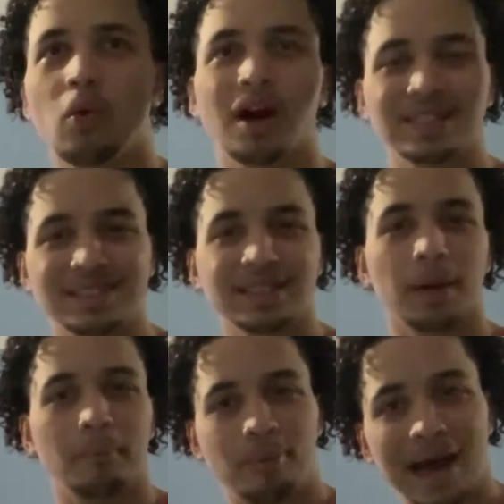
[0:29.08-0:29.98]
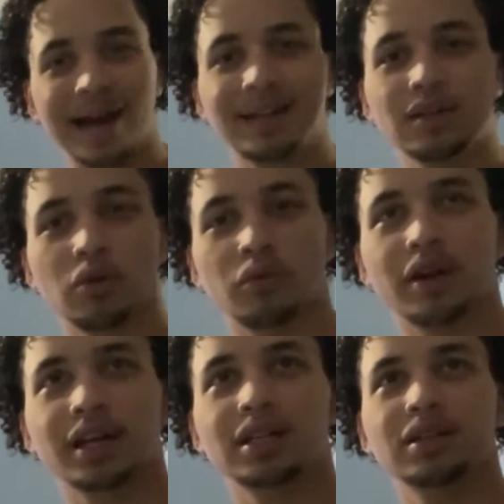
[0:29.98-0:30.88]
I see a baddie
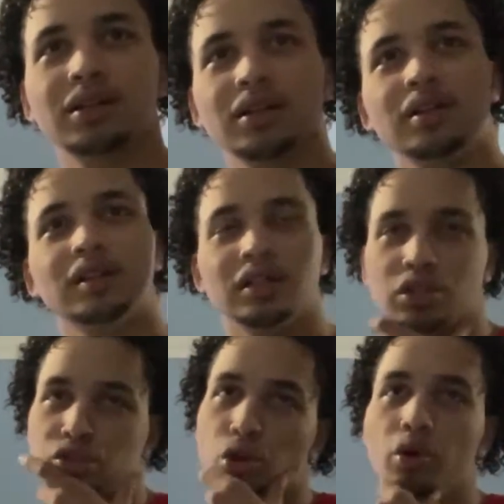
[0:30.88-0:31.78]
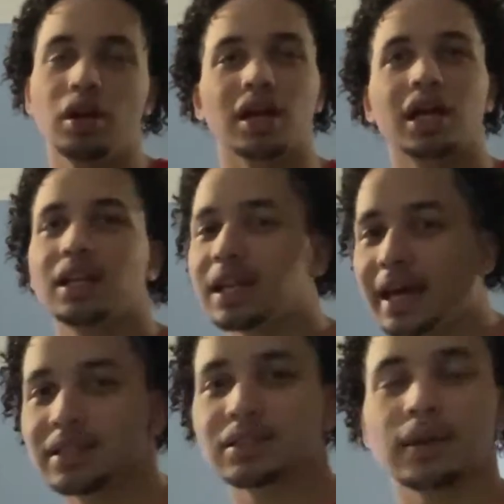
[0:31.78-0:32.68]
already. Sure, he's looking
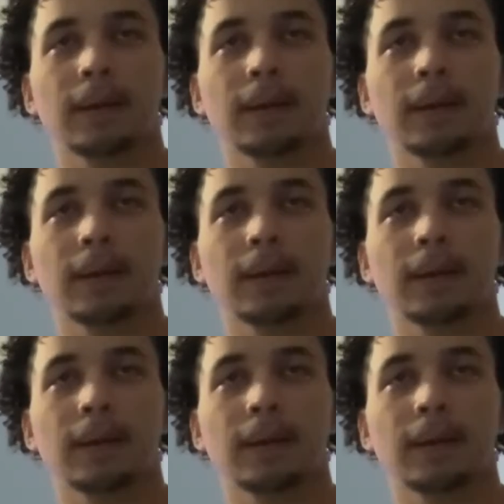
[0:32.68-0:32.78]
nice.